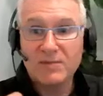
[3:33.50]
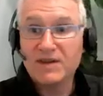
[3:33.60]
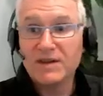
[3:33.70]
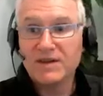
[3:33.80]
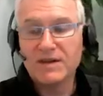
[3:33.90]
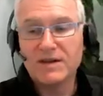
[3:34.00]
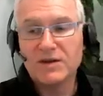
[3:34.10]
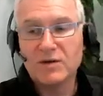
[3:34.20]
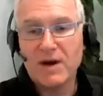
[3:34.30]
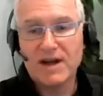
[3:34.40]
businesses
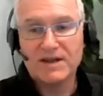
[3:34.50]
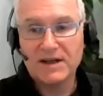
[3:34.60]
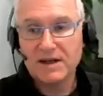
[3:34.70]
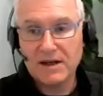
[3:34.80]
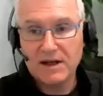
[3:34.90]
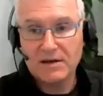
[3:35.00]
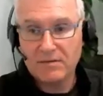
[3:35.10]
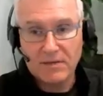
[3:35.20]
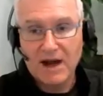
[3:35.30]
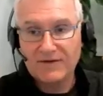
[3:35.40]
to basically
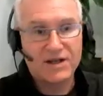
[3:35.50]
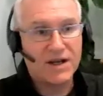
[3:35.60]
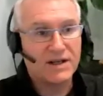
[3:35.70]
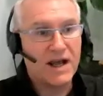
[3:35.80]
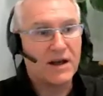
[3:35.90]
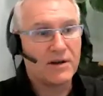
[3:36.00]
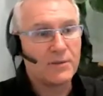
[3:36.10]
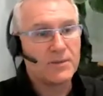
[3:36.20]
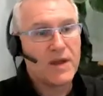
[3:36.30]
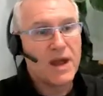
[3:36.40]
have to shut down.
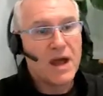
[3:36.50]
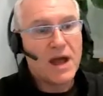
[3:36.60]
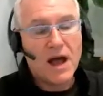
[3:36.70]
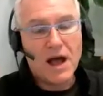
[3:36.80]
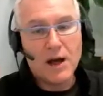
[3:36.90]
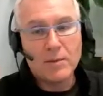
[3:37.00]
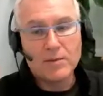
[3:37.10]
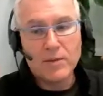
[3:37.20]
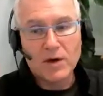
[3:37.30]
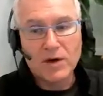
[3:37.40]

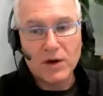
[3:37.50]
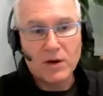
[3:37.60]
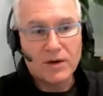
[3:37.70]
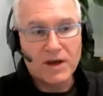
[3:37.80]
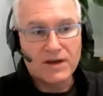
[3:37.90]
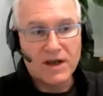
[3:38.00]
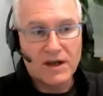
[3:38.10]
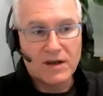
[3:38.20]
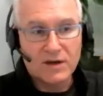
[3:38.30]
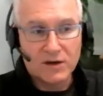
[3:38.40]
It's
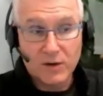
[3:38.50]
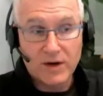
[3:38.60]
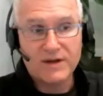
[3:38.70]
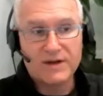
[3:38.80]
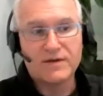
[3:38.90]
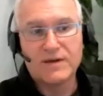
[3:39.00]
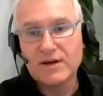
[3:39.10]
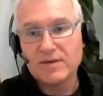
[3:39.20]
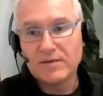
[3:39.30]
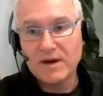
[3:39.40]
Deloitte's have
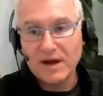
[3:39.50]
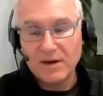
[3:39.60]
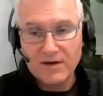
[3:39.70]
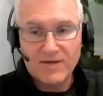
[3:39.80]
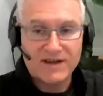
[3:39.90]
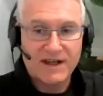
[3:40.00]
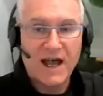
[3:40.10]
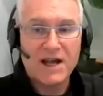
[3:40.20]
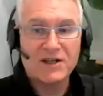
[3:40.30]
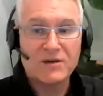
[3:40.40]
done
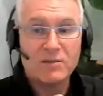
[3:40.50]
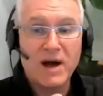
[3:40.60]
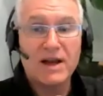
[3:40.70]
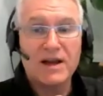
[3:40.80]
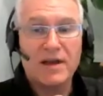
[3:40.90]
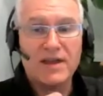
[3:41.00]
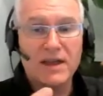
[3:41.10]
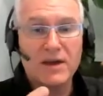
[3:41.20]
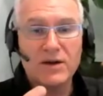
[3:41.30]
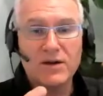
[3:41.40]
investigation, but I
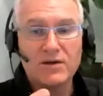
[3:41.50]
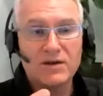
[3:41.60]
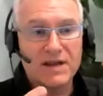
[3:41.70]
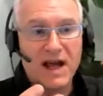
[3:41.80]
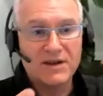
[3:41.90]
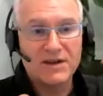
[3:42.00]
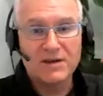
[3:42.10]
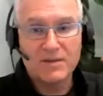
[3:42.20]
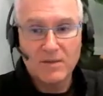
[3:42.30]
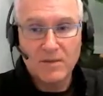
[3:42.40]
think when you start to